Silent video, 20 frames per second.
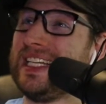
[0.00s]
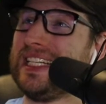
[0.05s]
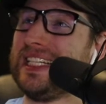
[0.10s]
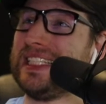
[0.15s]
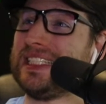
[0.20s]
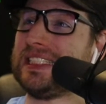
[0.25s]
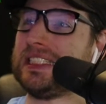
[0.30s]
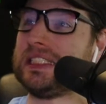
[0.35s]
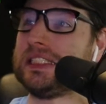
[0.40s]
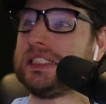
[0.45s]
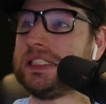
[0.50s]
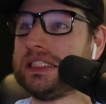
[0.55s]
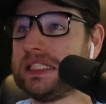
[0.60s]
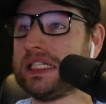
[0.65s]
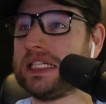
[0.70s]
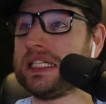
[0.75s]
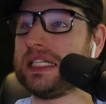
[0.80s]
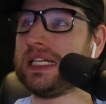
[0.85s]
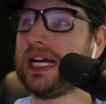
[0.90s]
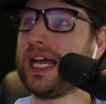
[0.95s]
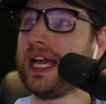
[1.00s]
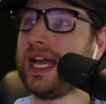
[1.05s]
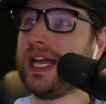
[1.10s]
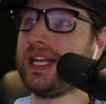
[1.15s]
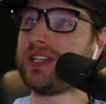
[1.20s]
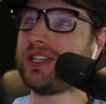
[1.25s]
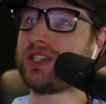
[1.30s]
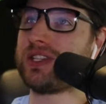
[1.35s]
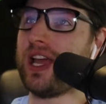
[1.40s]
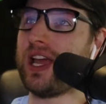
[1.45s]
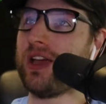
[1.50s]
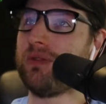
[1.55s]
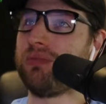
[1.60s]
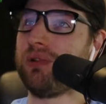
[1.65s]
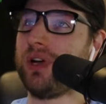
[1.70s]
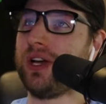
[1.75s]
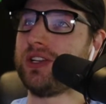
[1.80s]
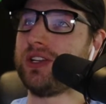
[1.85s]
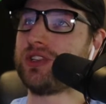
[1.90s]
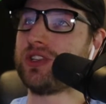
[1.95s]
I hate to say it,
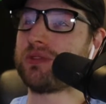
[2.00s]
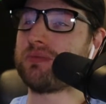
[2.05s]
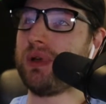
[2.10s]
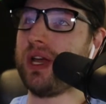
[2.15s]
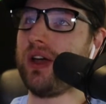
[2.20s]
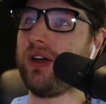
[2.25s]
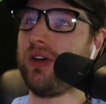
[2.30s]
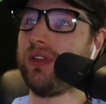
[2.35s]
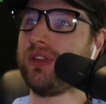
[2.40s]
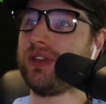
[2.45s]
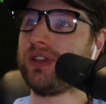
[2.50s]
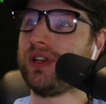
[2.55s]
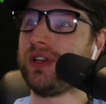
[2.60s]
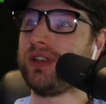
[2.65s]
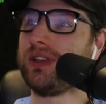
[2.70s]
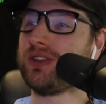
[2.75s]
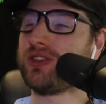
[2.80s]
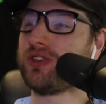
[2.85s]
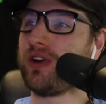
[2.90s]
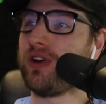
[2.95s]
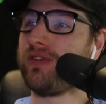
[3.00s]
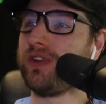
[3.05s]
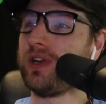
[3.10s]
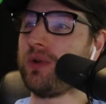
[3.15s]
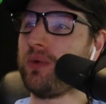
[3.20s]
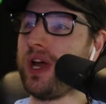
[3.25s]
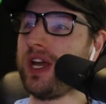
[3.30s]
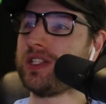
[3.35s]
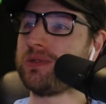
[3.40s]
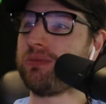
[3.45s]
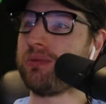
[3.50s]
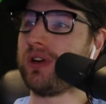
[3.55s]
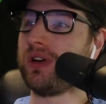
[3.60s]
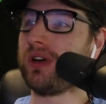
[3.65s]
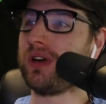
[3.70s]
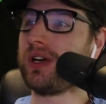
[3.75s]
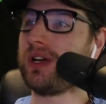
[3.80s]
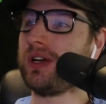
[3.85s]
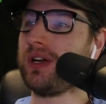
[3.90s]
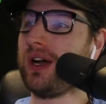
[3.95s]
but just mail the trophy to
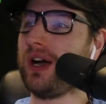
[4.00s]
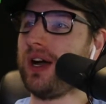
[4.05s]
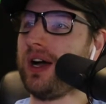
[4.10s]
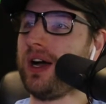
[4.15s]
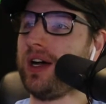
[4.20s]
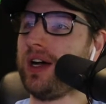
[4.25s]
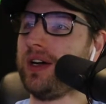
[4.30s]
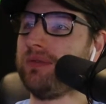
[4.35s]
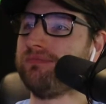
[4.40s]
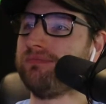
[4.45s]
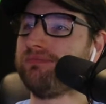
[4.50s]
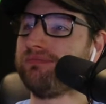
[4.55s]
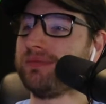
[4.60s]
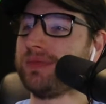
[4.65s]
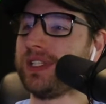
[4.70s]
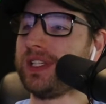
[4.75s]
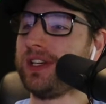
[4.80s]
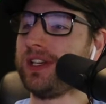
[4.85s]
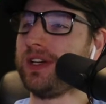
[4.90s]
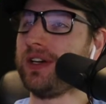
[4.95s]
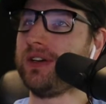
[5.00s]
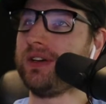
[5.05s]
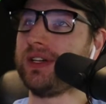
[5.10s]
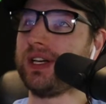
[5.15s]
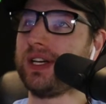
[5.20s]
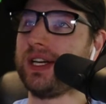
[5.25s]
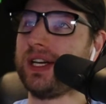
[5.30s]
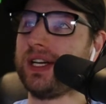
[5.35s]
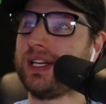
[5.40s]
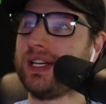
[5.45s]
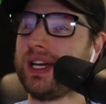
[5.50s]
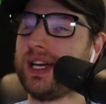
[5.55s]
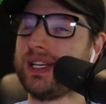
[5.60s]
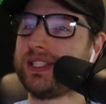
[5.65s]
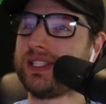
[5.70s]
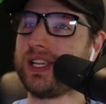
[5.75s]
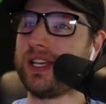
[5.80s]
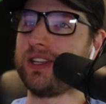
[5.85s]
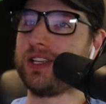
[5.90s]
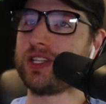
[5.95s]
Waynesburg. I
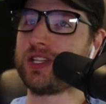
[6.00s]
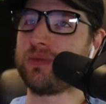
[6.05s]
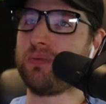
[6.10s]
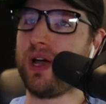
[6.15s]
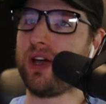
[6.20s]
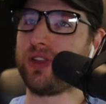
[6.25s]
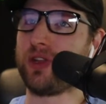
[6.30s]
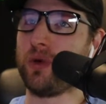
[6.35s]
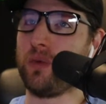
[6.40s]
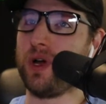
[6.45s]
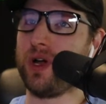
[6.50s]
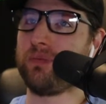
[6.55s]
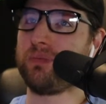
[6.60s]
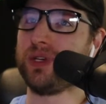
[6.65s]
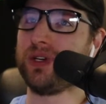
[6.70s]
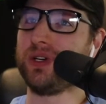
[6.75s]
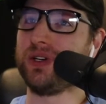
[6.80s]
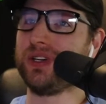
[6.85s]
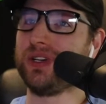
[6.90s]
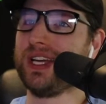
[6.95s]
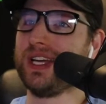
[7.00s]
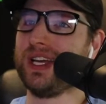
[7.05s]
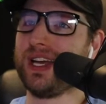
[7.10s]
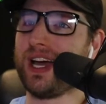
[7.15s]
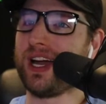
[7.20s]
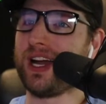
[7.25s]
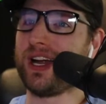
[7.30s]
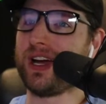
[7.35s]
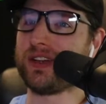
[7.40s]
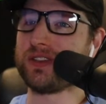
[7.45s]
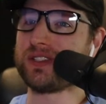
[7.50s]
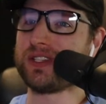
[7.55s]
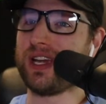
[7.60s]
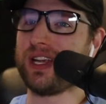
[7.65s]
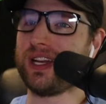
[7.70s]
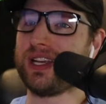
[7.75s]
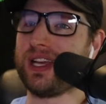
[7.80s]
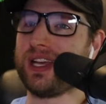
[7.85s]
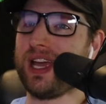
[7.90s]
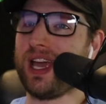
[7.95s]
said this about the WPIAL. I'll say
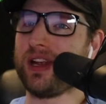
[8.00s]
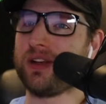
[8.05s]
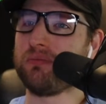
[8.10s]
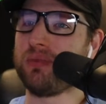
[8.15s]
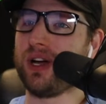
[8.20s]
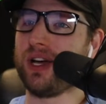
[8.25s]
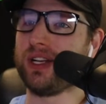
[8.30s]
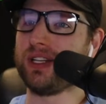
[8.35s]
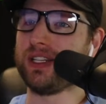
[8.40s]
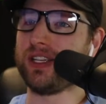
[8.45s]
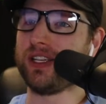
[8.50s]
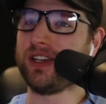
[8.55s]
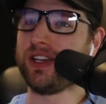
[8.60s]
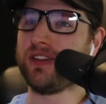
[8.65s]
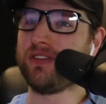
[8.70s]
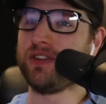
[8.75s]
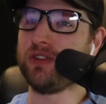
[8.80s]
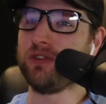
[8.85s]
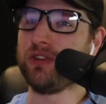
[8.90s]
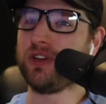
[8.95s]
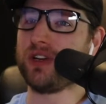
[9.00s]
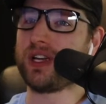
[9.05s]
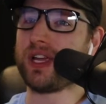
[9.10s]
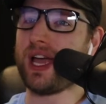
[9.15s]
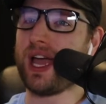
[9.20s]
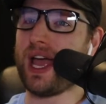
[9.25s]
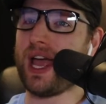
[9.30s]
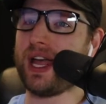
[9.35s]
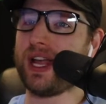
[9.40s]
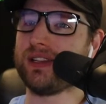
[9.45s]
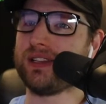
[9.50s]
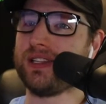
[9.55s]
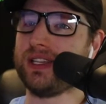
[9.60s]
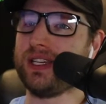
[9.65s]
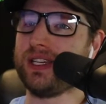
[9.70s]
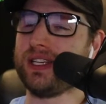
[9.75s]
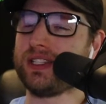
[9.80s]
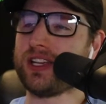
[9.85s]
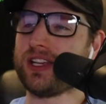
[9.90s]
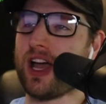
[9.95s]
it again, but if you look at
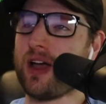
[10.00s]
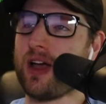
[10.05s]
the top